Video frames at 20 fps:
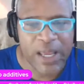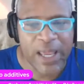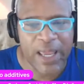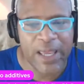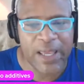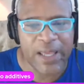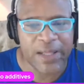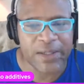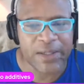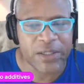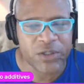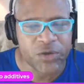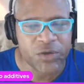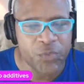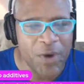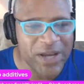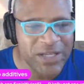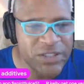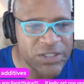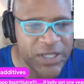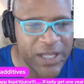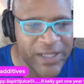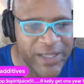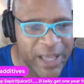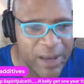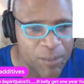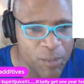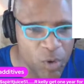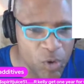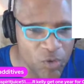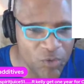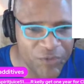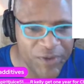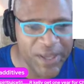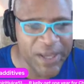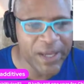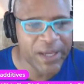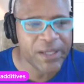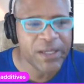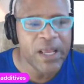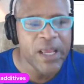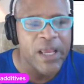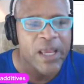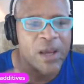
and the direction that they move in,